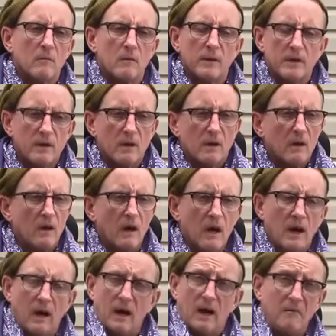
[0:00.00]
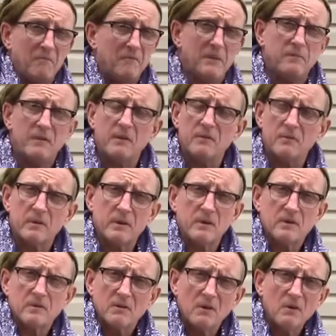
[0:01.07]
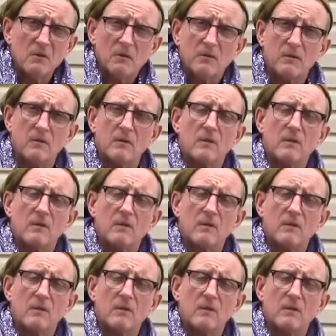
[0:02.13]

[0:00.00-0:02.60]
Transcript: But I'm 53 years old.